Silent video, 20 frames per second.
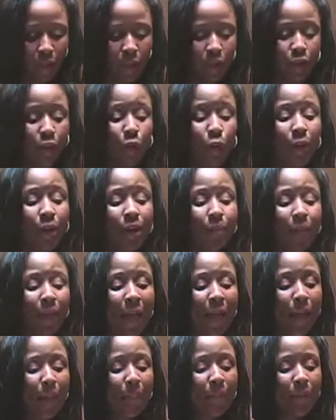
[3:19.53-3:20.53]
The green
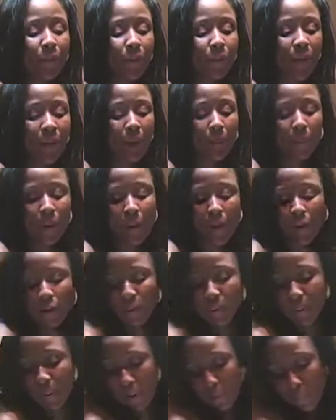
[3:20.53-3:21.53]
pepper that I bought, or
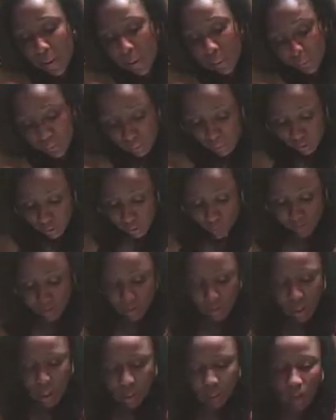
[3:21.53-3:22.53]
the bell pepper, whichever
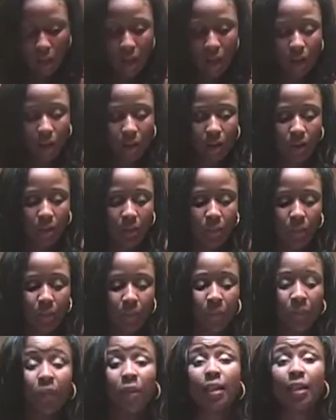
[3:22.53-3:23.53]
you like to call it,
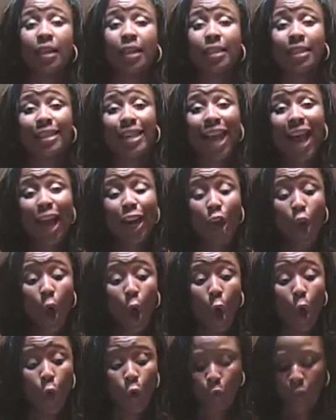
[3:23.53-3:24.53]
is not
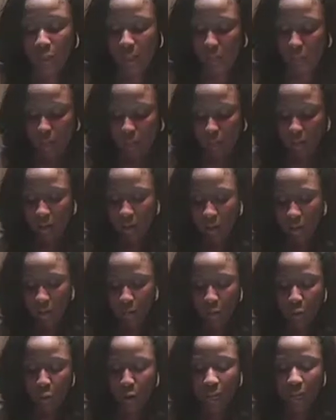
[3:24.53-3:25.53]
only
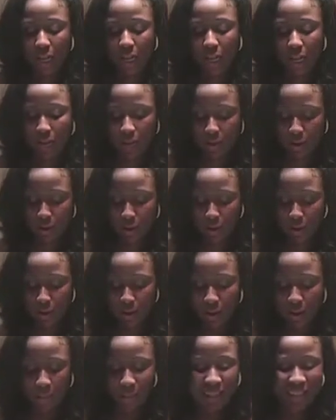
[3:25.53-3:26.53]
for color,
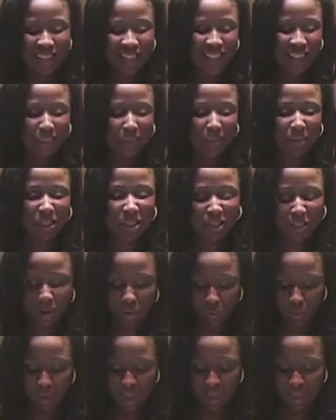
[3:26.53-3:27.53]
because cabbage is so
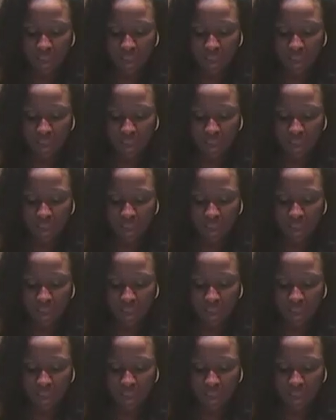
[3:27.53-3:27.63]
white.